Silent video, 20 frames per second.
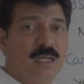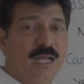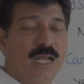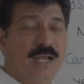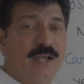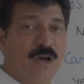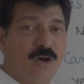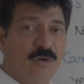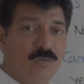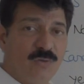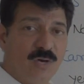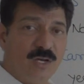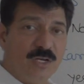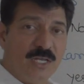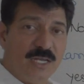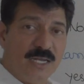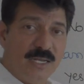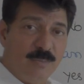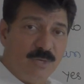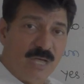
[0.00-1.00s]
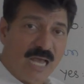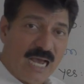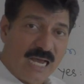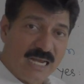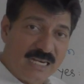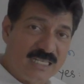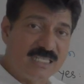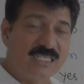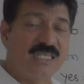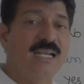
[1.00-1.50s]
and how far you are able to
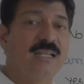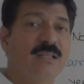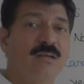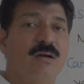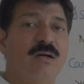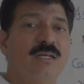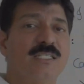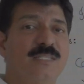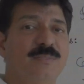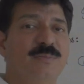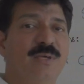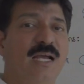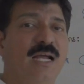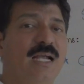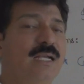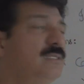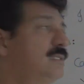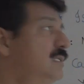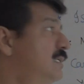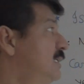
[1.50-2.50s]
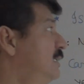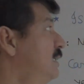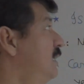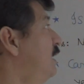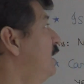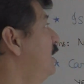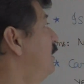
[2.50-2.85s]
understand the concept behind that